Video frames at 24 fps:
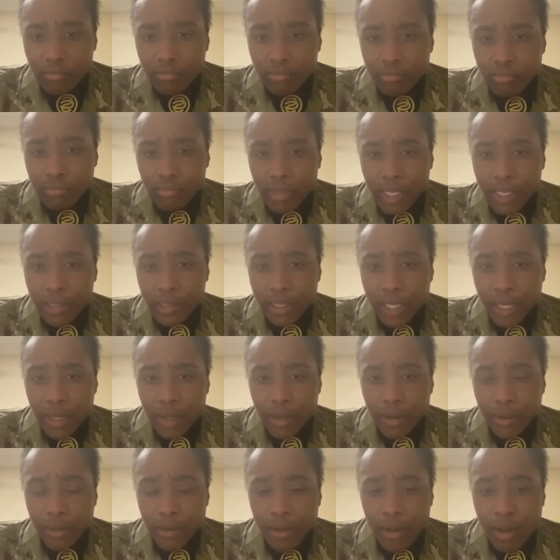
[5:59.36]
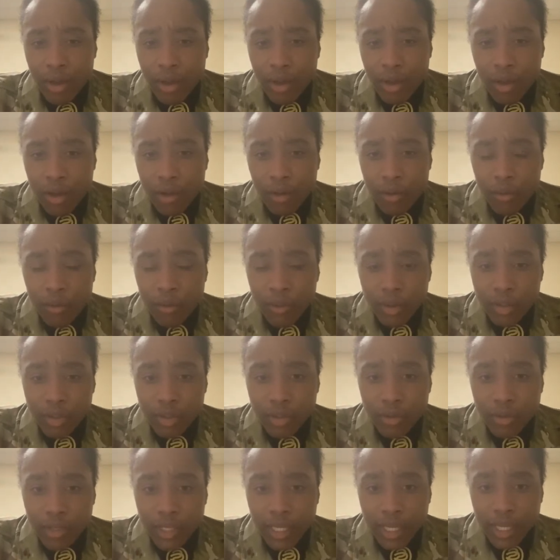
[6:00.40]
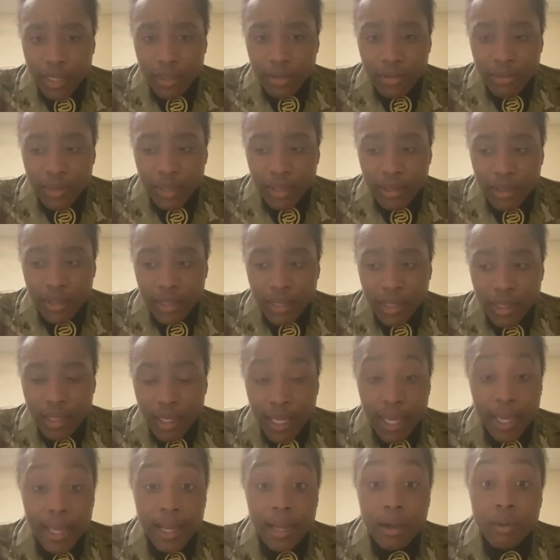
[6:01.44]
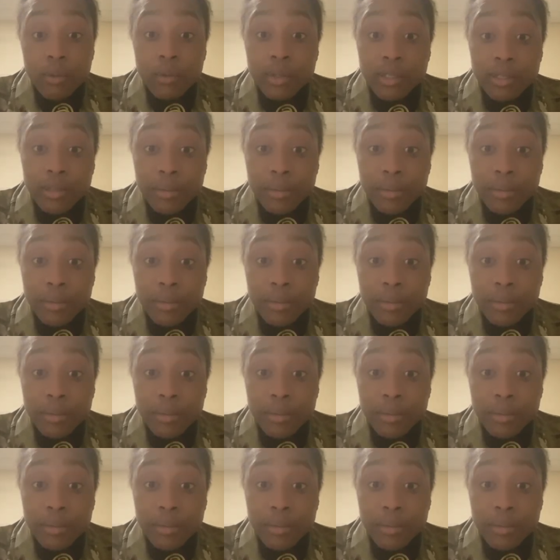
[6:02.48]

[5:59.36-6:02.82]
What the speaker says: pace count, wasn't shooting the azimuth, and I wasn't